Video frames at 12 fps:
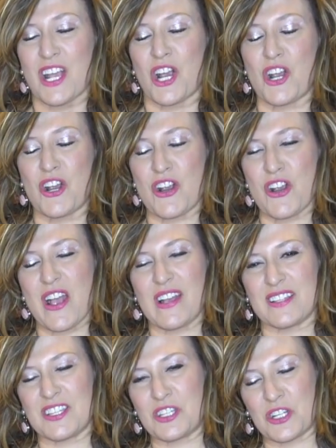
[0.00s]
Her
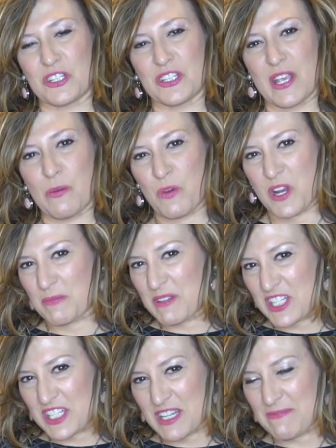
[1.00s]
sterling
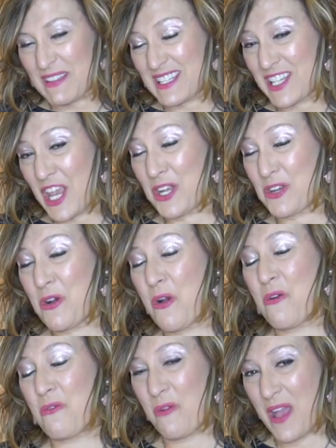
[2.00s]
workmanship is
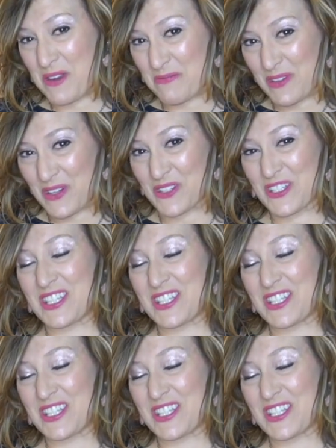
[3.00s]
incredible.